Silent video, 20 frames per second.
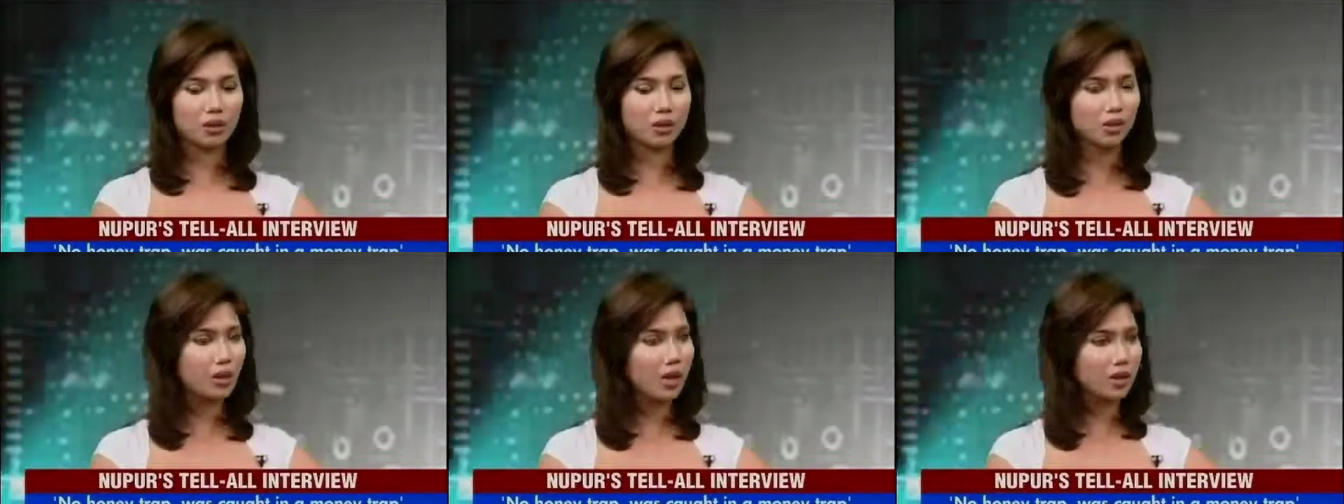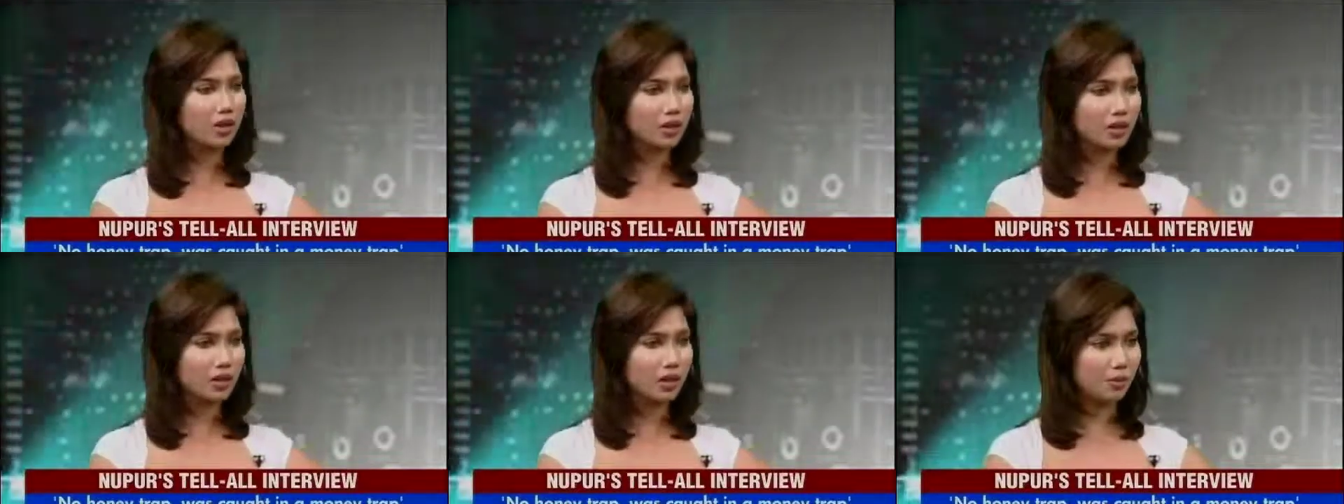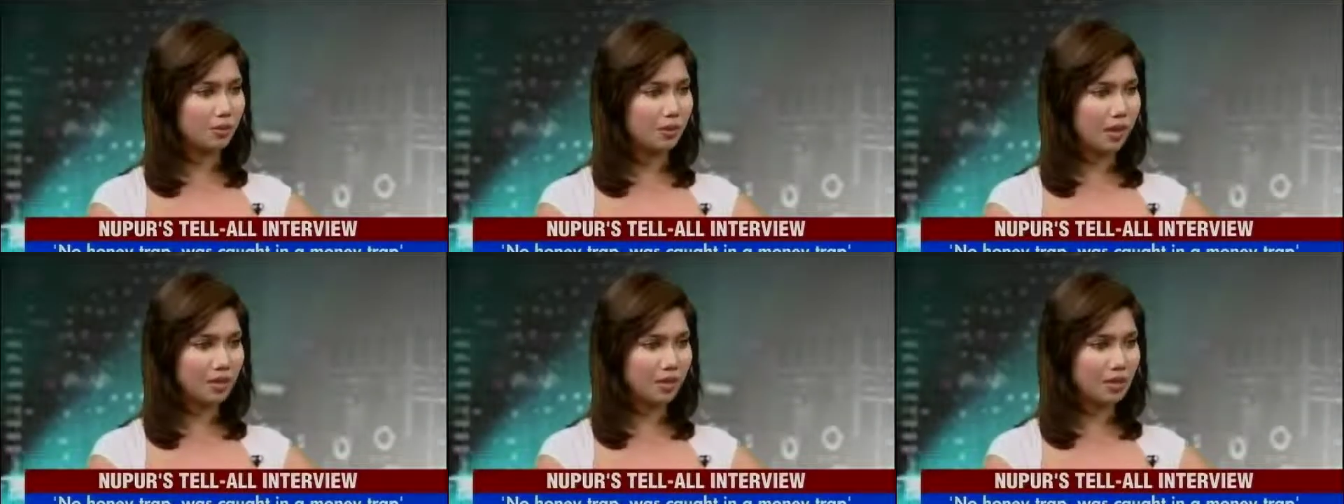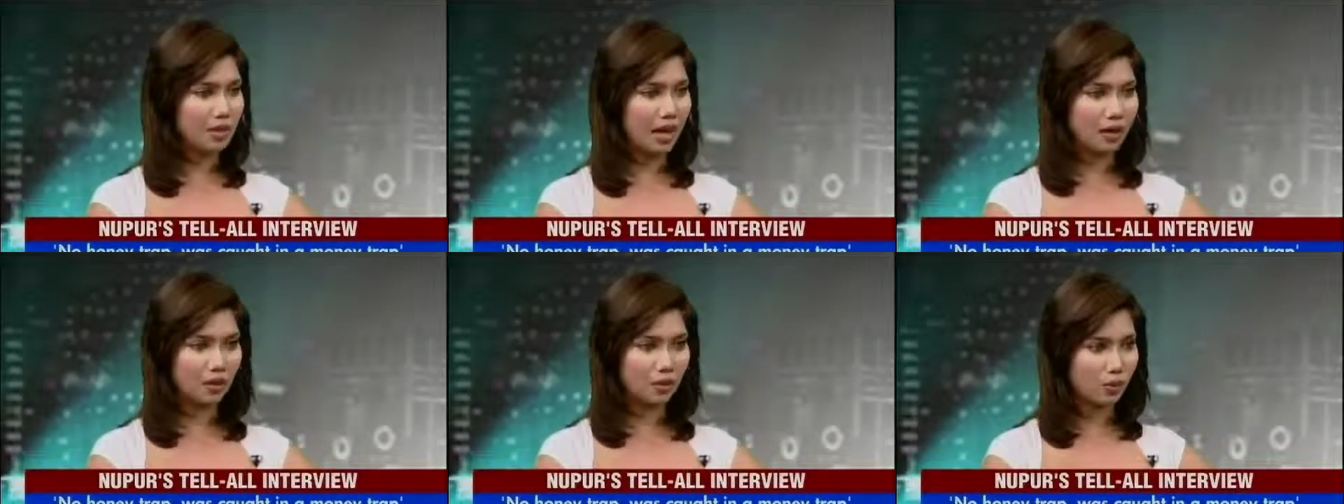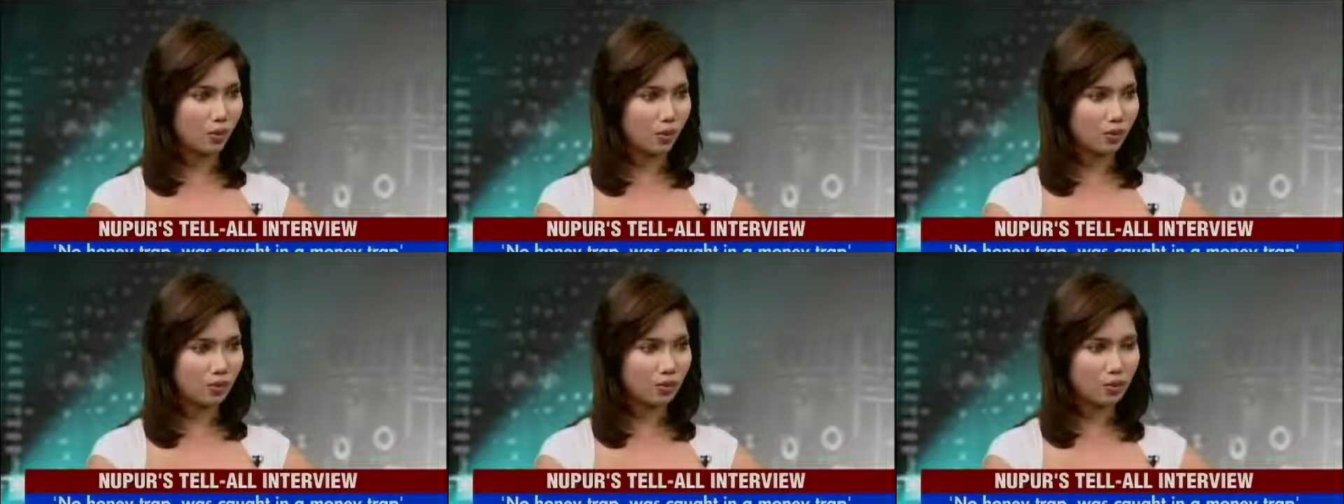two other teammates and
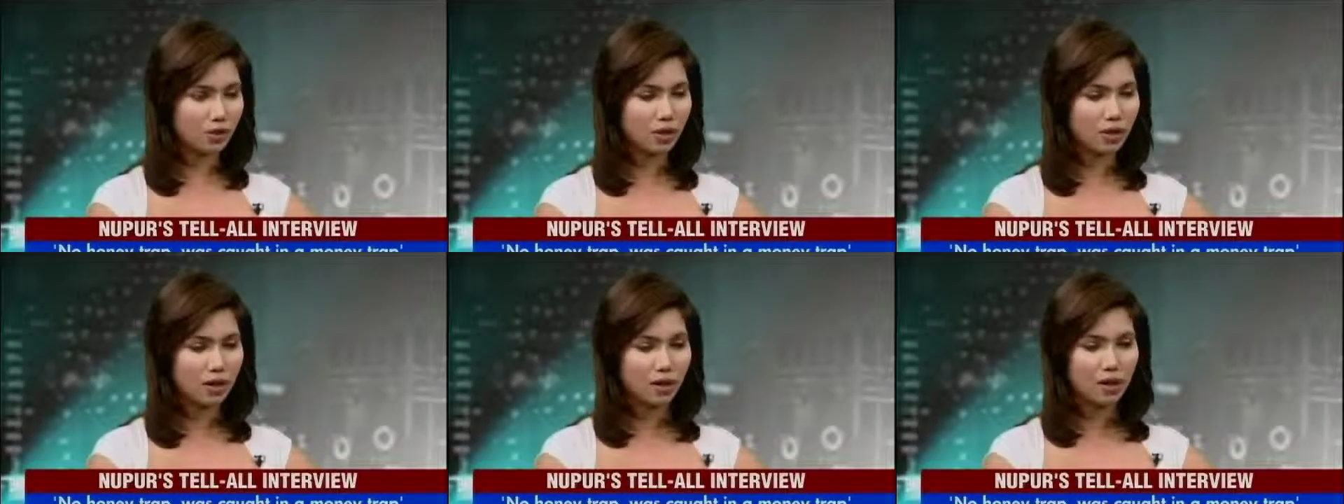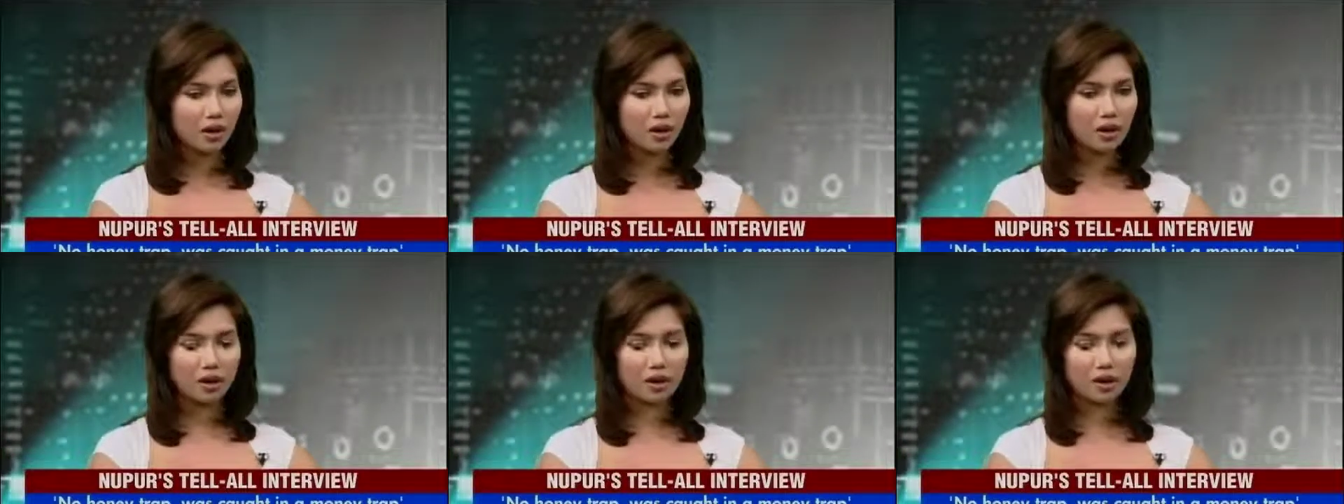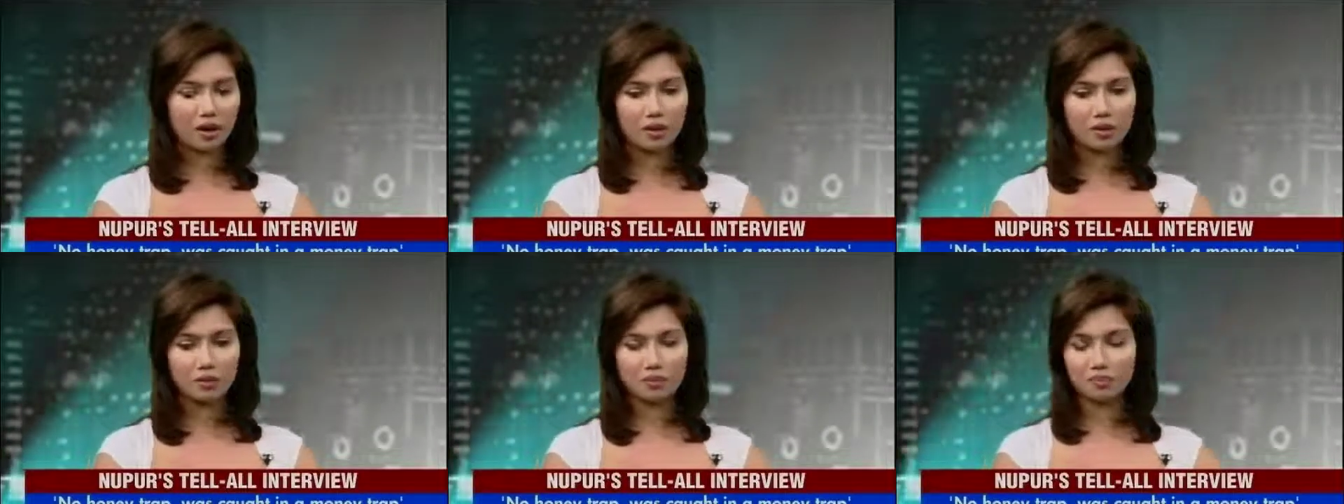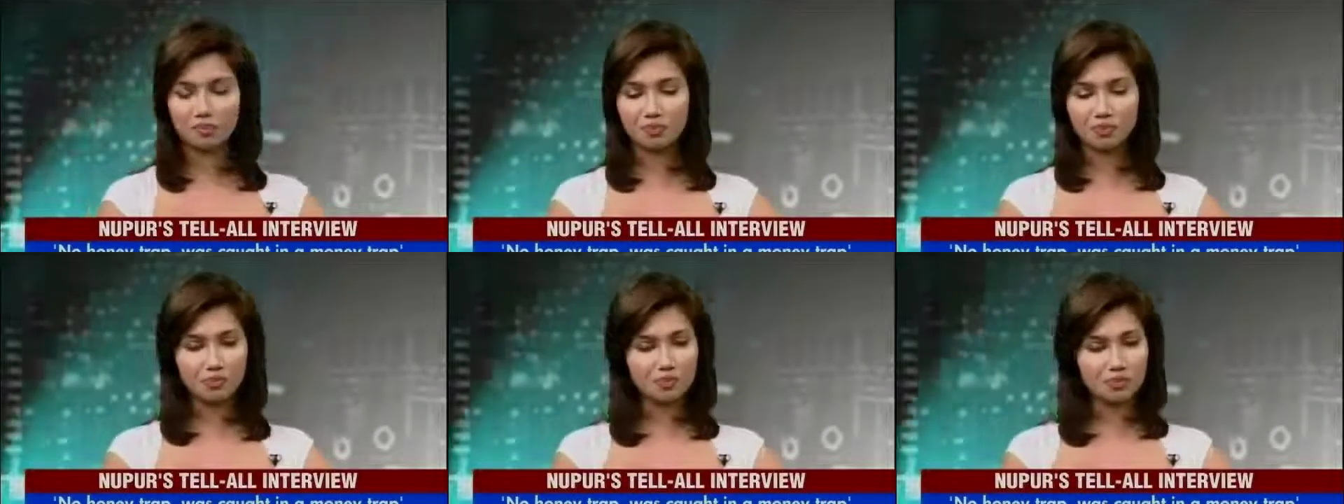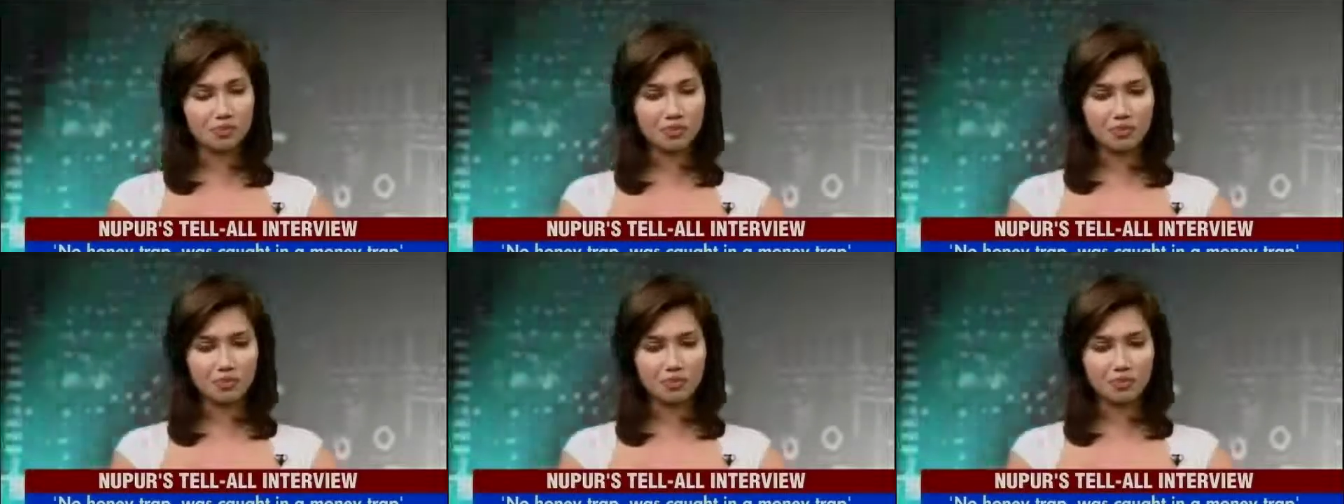a coach. Um,